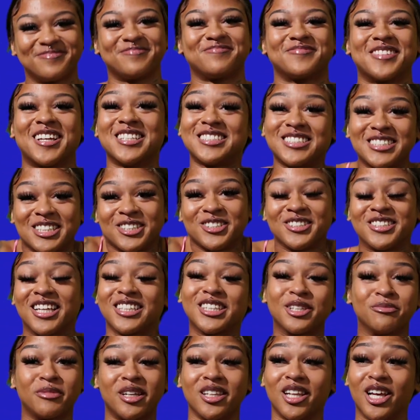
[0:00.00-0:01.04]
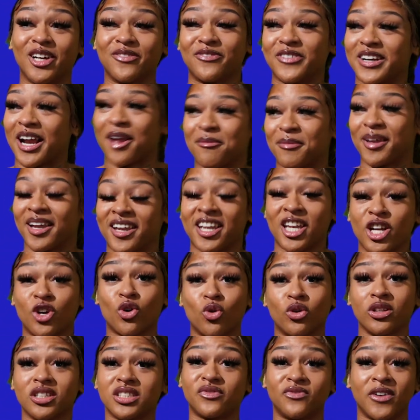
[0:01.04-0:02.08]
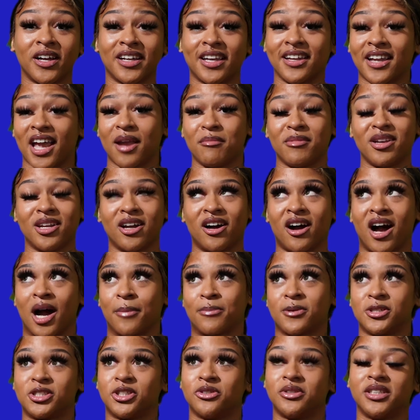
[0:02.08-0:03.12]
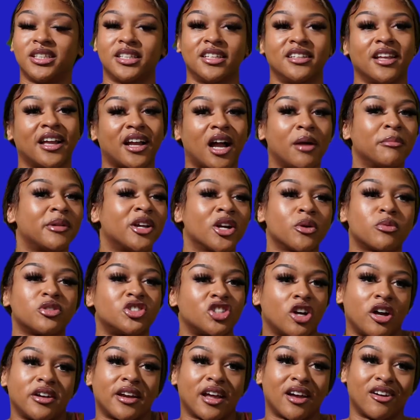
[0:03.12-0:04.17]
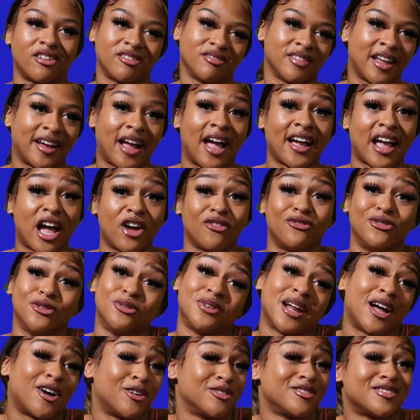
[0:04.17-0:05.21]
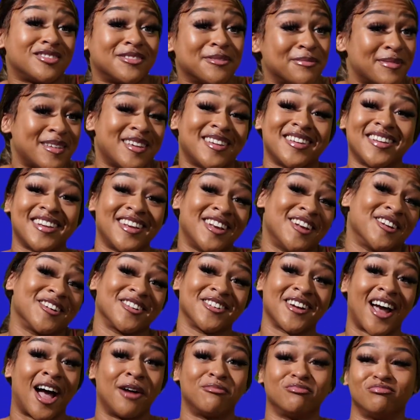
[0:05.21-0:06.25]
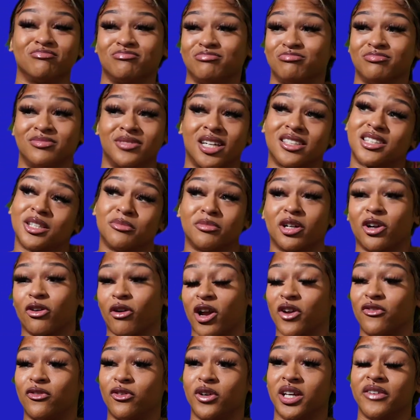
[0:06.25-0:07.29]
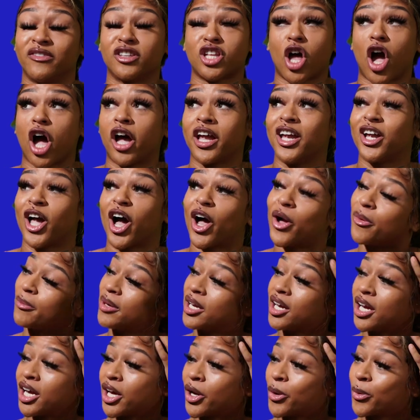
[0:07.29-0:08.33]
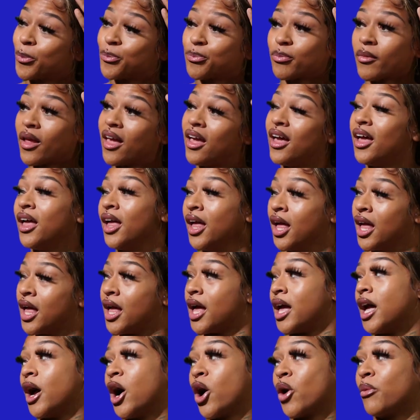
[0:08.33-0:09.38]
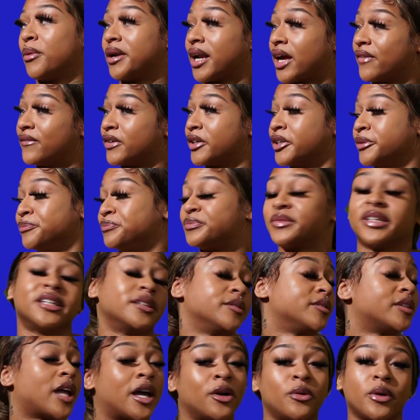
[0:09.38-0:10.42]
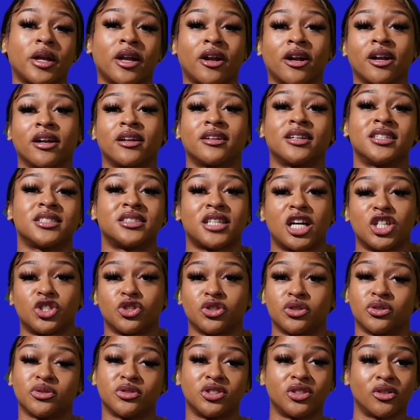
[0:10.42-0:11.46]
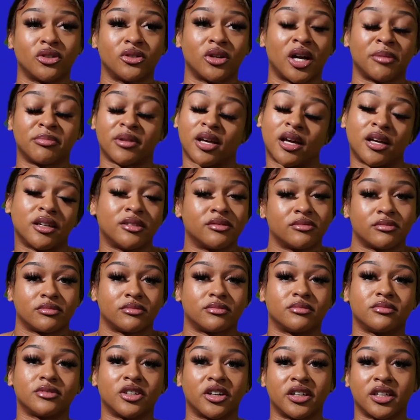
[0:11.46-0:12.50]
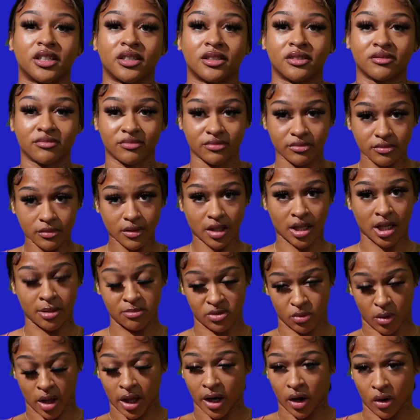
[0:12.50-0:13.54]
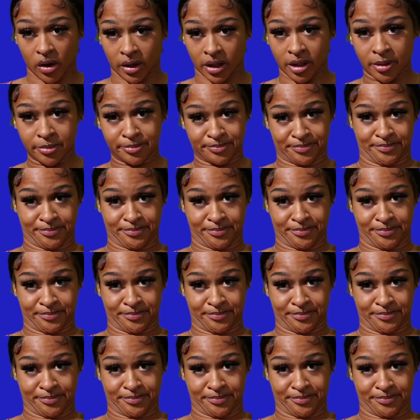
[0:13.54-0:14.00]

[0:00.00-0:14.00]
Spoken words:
It's still nothing but love for that man. He cool as fuck. He gave me an opportunity. Like, I'm here with y'all now. Like, I got flued out to be here. I'm nothing but grateful, even though he called me a hoe or whatever. I don't care. It's not true, so I'm not gonna keep dwelling on it.